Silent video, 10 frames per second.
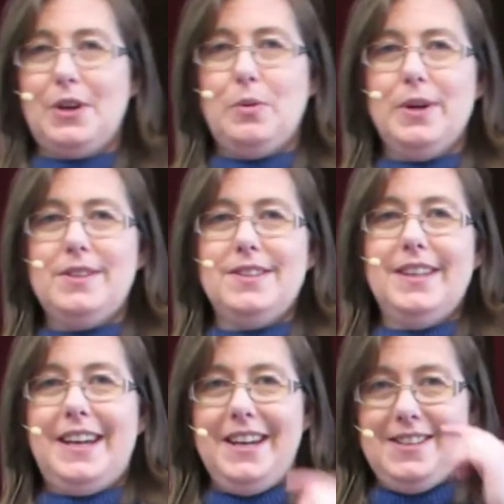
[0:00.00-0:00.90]
a quiz,
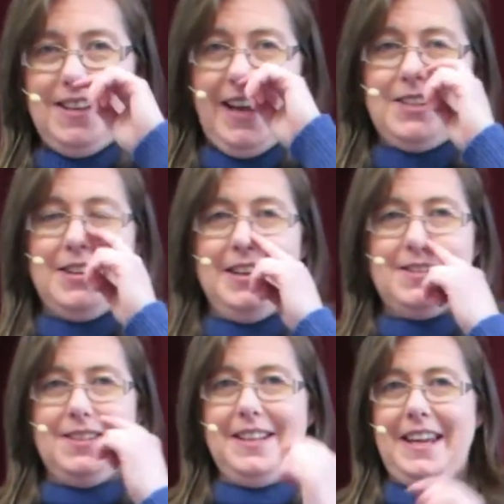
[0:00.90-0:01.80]
and the kids had to
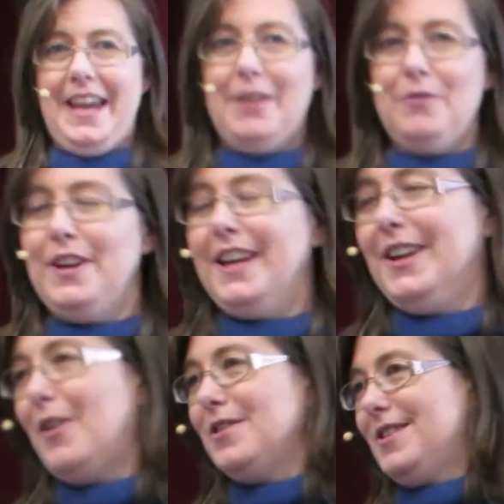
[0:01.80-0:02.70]
listen carefully
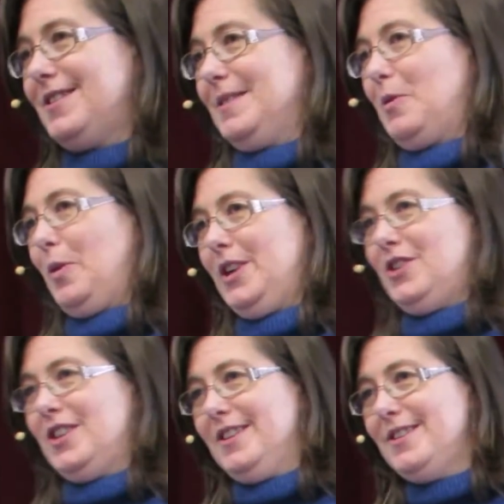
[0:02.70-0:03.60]
and answer some
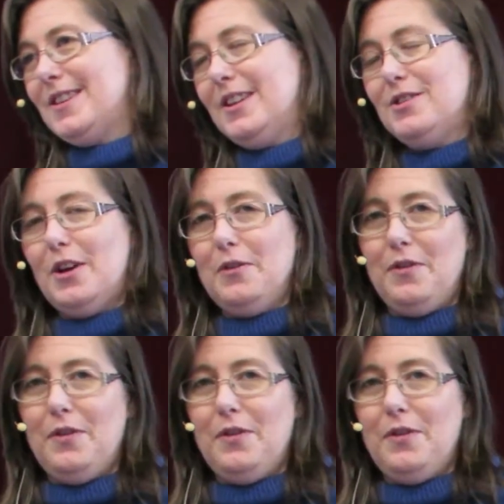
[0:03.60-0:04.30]
questions. And so